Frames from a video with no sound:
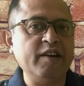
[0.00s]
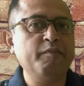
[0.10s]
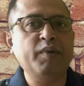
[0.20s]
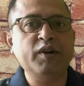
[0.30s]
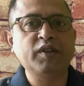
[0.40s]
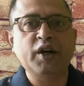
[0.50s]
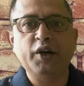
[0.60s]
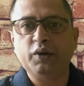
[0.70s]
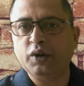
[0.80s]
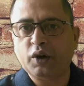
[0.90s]
give birth
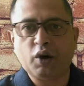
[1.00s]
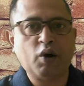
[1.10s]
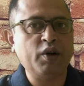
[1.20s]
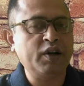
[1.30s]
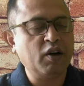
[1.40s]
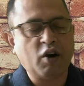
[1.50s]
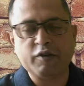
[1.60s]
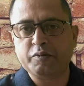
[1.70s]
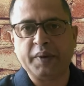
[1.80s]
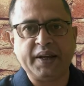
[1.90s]
to the cloned
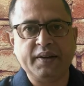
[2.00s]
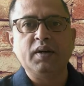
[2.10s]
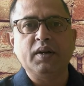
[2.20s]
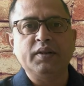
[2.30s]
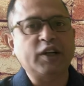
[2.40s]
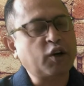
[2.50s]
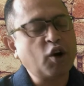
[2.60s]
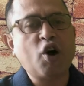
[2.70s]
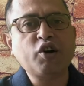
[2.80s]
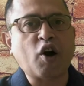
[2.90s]
offspring the
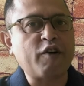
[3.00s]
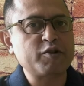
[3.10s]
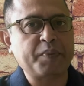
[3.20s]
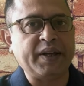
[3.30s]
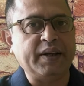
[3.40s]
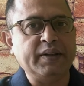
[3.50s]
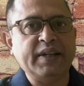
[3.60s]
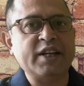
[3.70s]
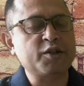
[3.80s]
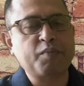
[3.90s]
cloned offspring
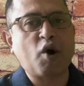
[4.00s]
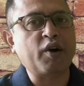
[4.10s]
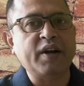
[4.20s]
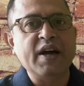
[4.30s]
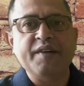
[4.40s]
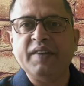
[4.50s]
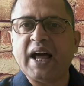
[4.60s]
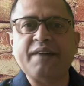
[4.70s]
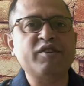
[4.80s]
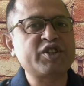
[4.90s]
that is born will
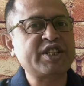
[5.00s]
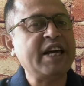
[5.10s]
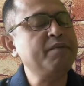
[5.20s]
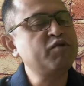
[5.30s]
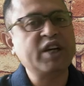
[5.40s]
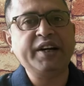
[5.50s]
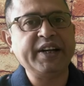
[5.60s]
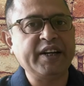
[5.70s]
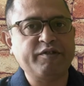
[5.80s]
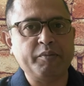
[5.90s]
have the same
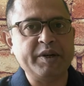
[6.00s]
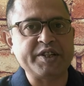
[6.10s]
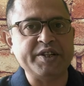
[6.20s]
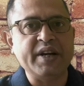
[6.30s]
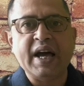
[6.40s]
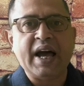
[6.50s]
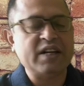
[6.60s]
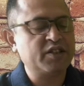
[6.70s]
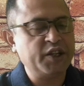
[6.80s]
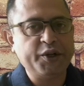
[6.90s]
genetic information
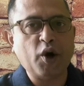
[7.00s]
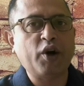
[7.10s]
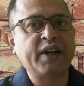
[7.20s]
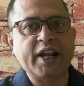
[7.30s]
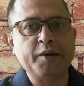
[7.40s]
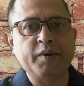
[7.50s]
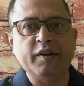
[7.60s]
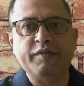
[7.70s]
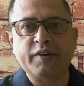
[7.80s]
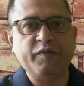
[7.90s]
as the donor animal
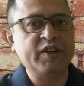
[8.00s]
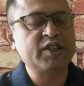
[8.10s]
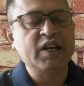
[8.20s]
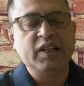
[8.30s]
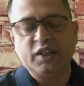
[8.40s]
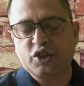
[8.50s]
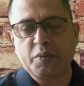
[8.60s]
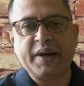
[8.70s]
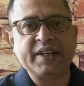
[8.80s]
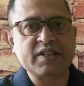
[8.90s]
from which the
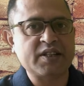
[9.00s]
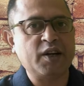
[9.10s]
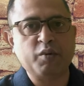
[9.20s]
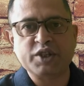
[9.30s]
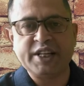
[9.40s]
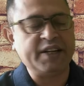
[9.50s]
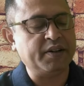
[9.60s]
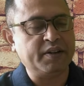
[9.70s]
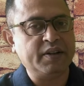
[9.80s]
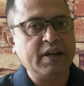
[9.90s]
somatic cell was
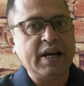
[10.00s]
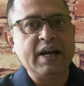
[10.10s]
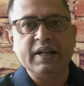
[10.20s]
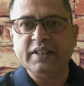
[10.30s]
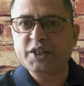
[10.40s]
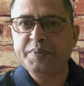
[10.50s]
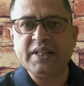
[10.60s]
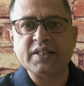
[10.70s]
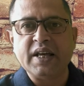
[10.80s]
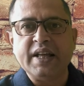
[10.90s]
taken. This
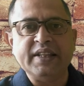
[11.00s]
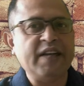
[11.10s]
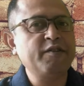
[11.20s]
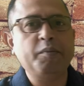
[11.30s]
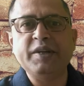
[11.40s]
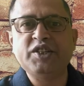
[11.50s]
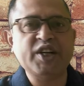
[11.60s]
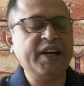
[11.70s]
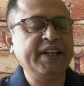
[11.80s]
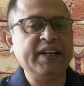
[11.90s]
means they will be
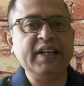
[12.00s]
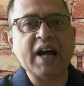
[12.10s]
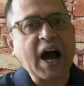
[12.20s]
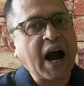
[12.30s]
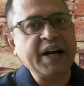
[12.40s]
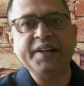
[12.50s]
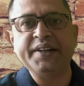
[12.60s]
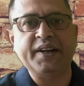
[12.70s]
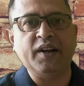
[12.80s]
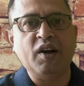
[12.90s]
genetically
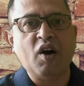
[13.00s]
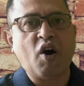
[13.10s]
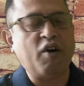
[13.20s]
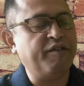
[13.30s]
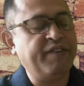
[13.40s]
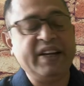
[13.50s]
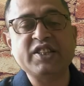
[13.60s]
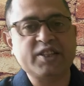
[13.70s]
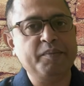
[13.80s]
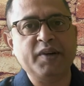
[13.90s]
identical or very
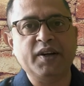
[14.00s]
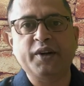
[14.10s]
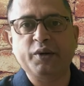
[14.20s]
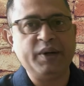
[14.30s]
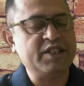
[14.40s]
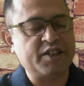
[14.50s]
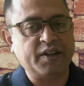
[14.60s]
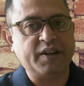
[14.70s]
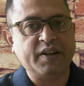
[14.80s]
similar to each other.